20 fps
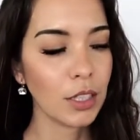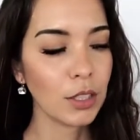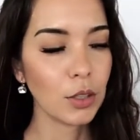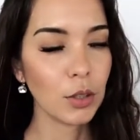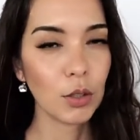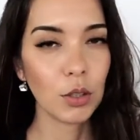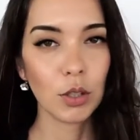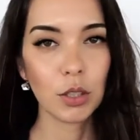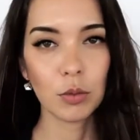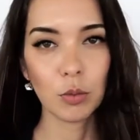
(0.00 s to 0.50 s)

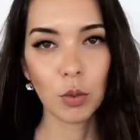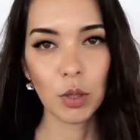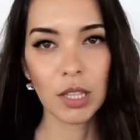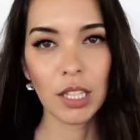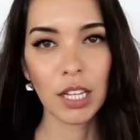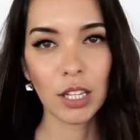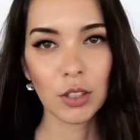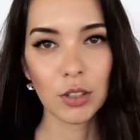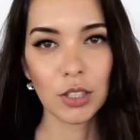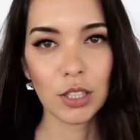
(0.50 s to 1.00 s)
So the
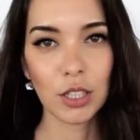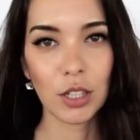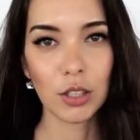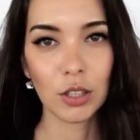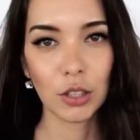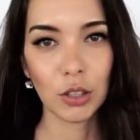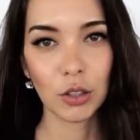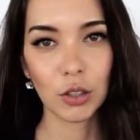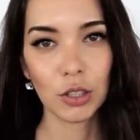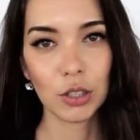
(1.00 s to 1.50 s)
one that you see
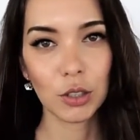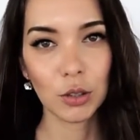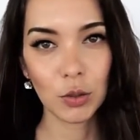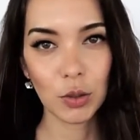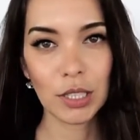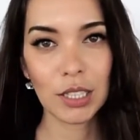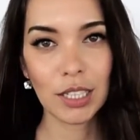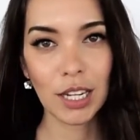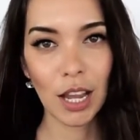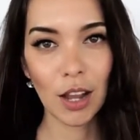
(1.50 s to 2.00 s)
on the
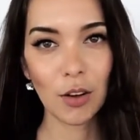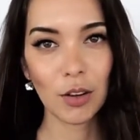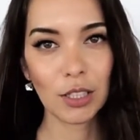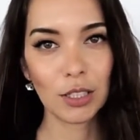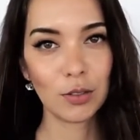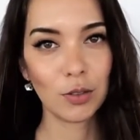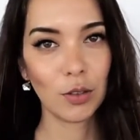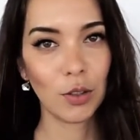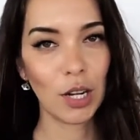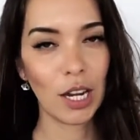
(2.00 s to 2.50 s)
screen now,
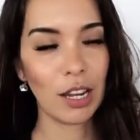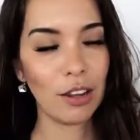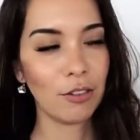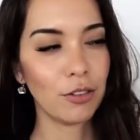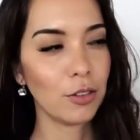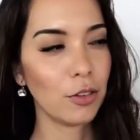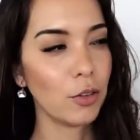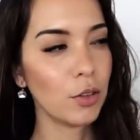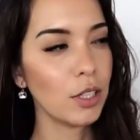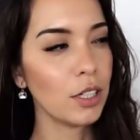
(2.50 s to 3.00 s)
it's for
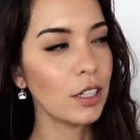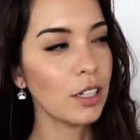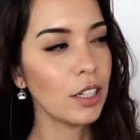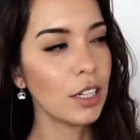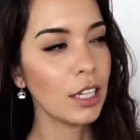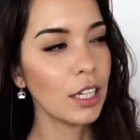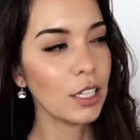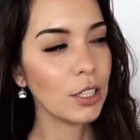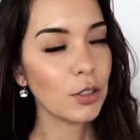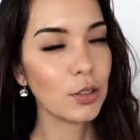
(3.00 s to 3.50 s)
F chord.
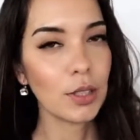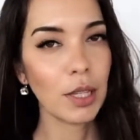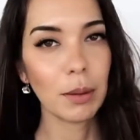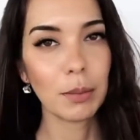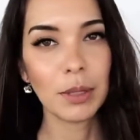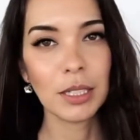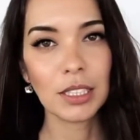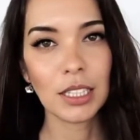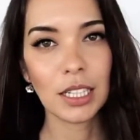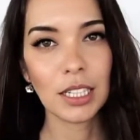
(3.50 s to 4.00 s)
So
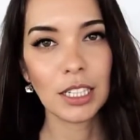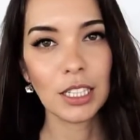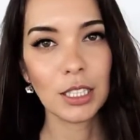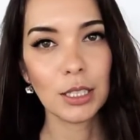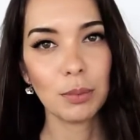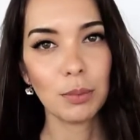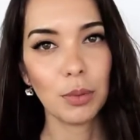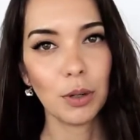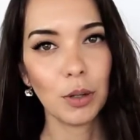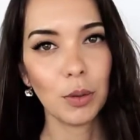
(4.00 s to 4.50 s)
that means I
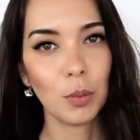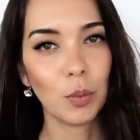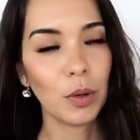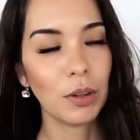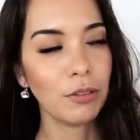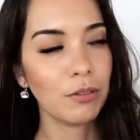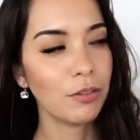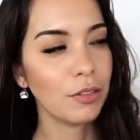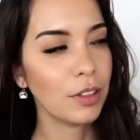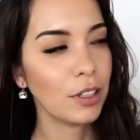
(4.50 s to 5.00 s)
need to put
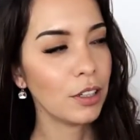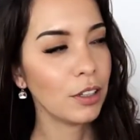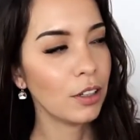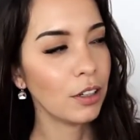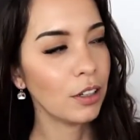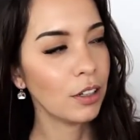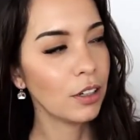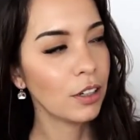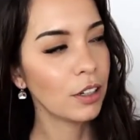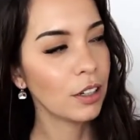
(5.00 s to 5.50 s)
1
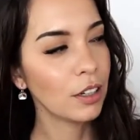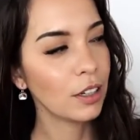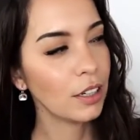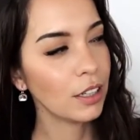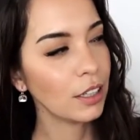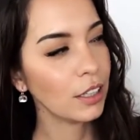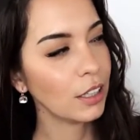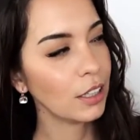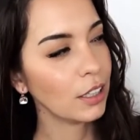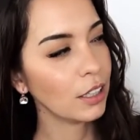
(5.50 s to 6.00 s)
finger
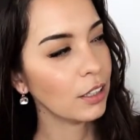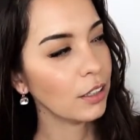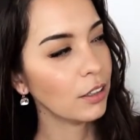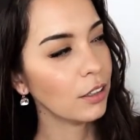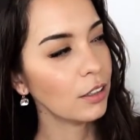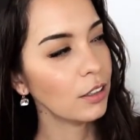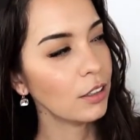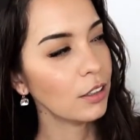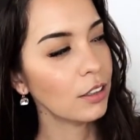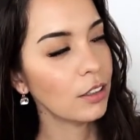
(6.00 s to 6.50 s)

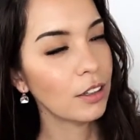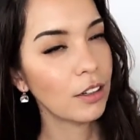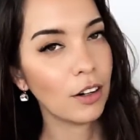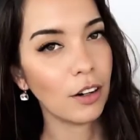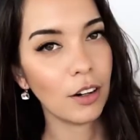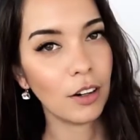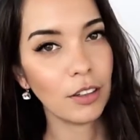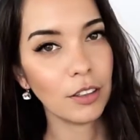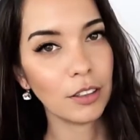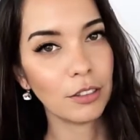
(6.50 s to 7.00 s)
here
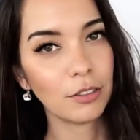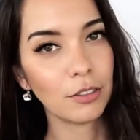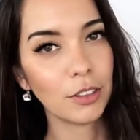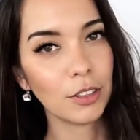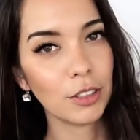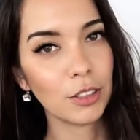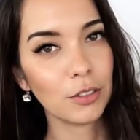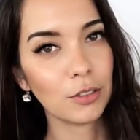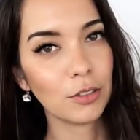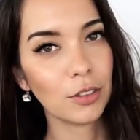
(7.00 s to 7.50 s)
on the
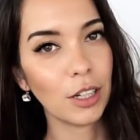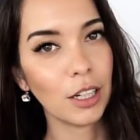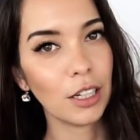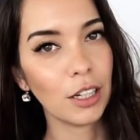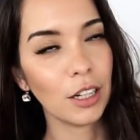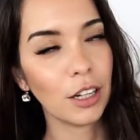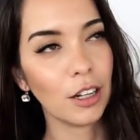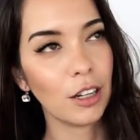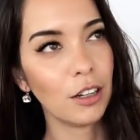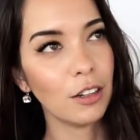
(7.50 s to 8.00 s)
1st
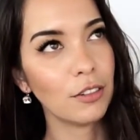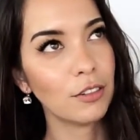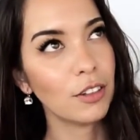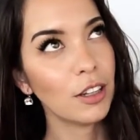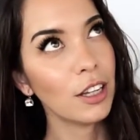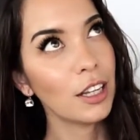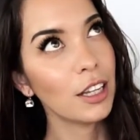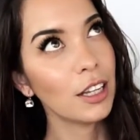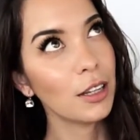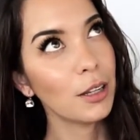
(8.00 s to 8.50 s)
fret
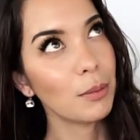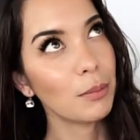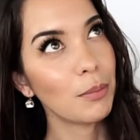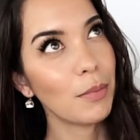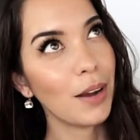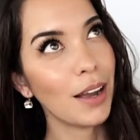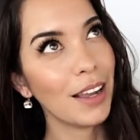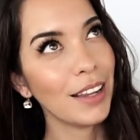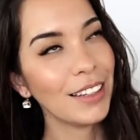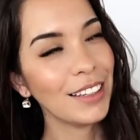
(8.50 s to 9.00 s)
of
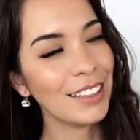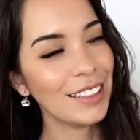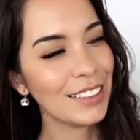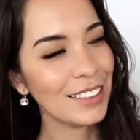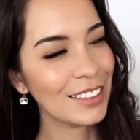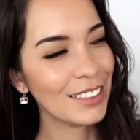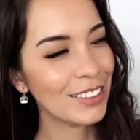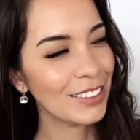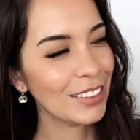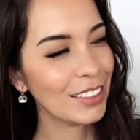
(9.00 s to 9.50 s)
my
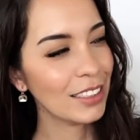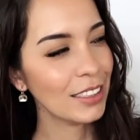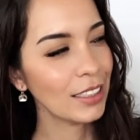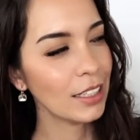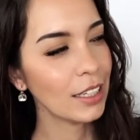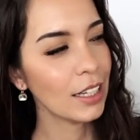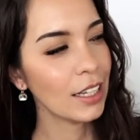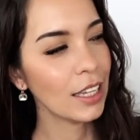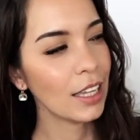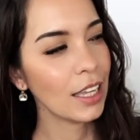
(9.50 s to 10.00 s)
E
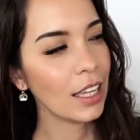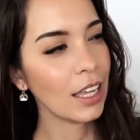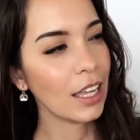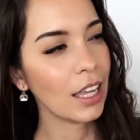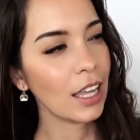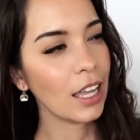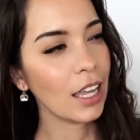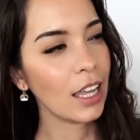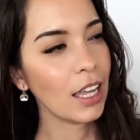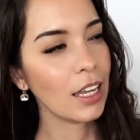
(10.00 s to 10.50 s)
string
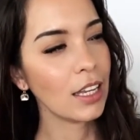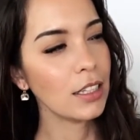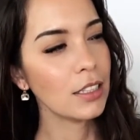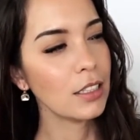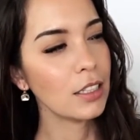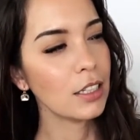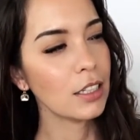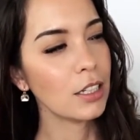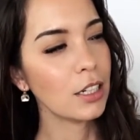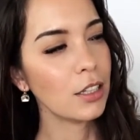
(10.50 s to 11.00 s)

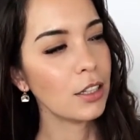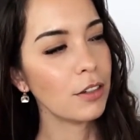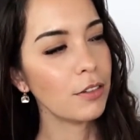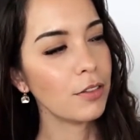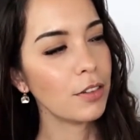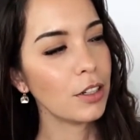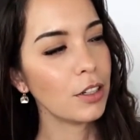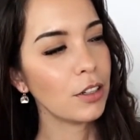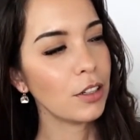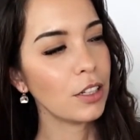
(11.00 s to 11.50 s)
and another
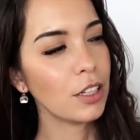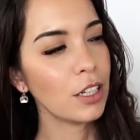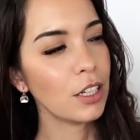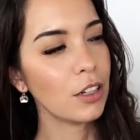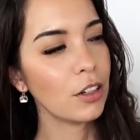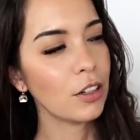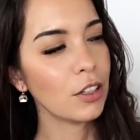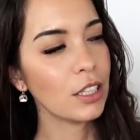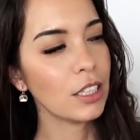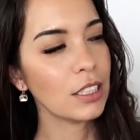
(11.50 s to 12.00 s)
finger
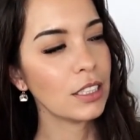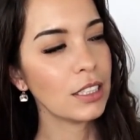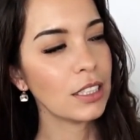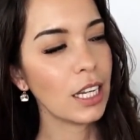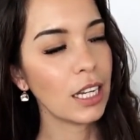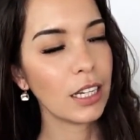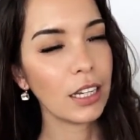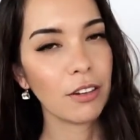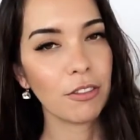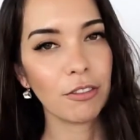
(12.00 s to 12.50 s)
here on the
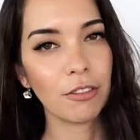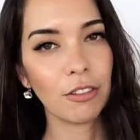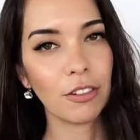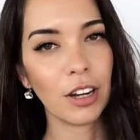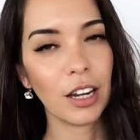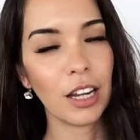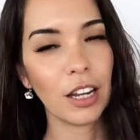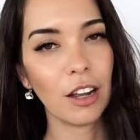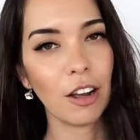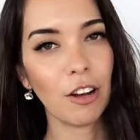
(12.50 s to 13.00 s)
2nd
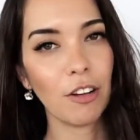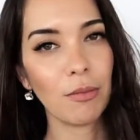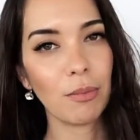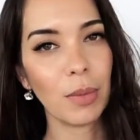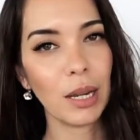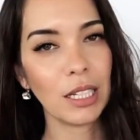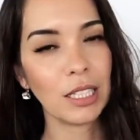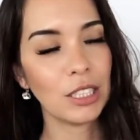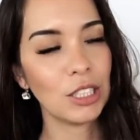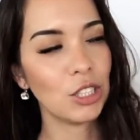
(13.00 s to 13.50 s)
fret of
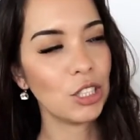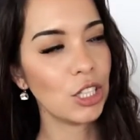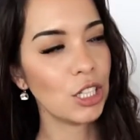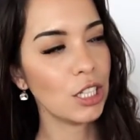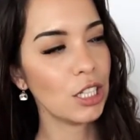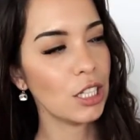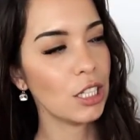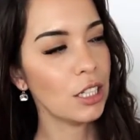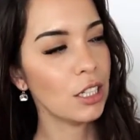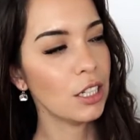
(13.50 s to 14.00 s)
my
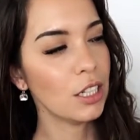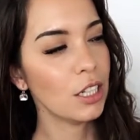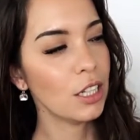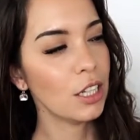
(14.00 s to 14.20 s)
G.